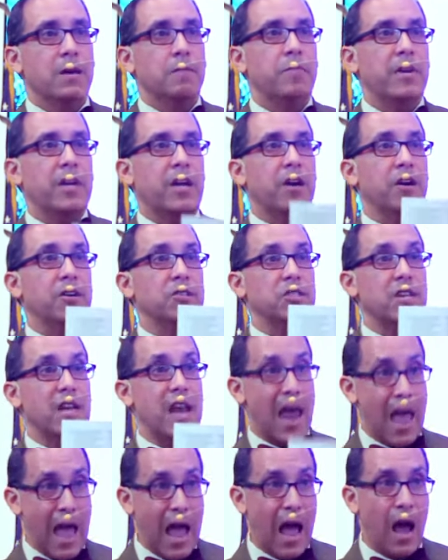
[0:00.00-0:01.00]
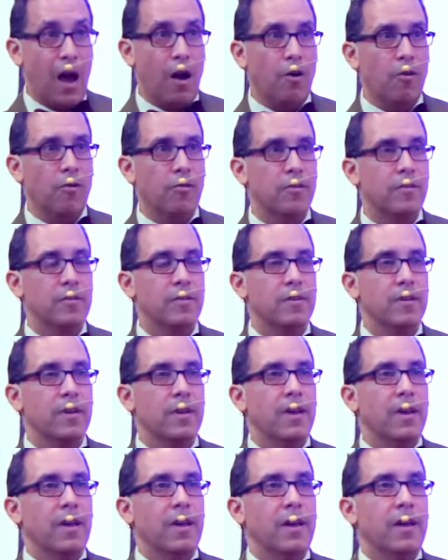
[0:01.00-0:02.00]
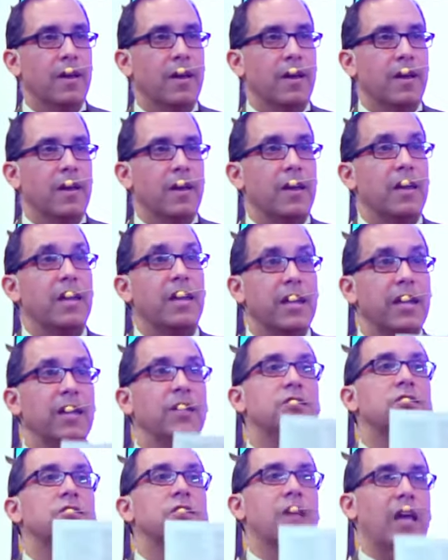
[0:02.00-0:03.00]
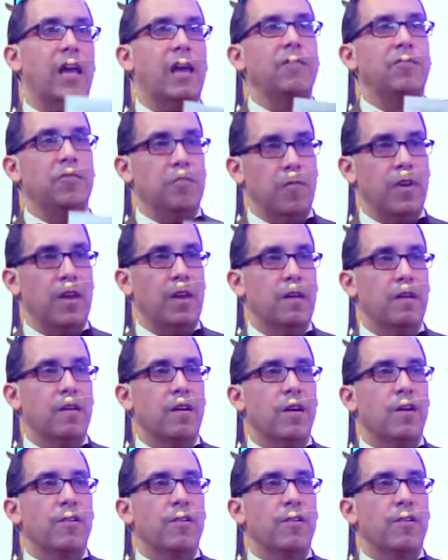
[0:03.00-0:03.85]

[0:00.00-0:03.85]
Because now he saved me